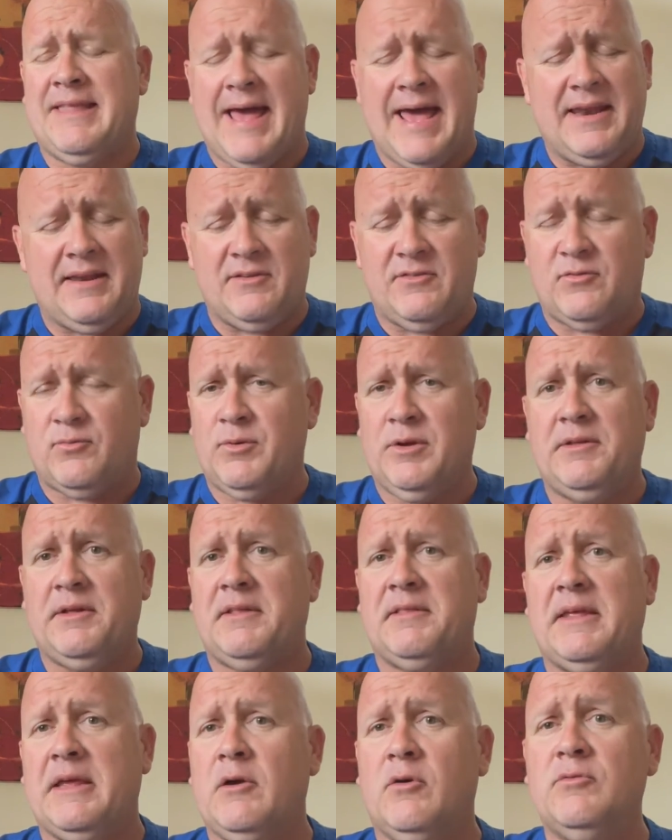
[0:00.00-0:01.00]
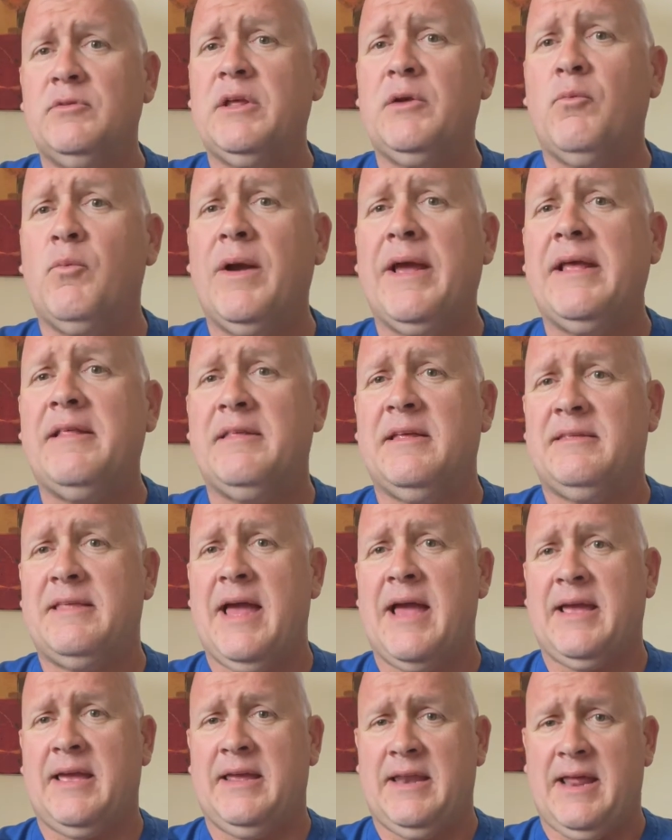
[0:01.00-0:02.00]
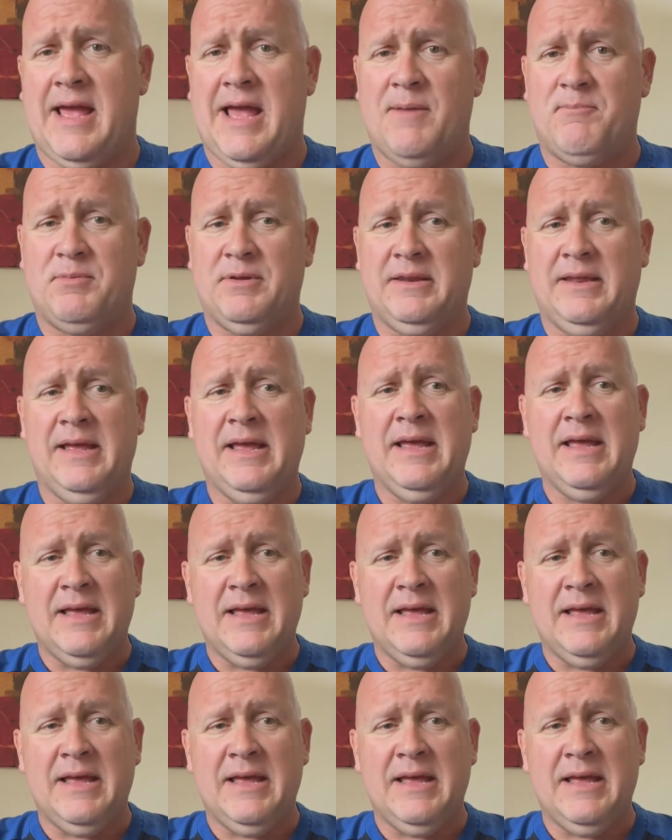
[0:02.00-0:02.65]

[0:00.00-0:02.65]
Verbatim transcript: That is really the only way that that can happen,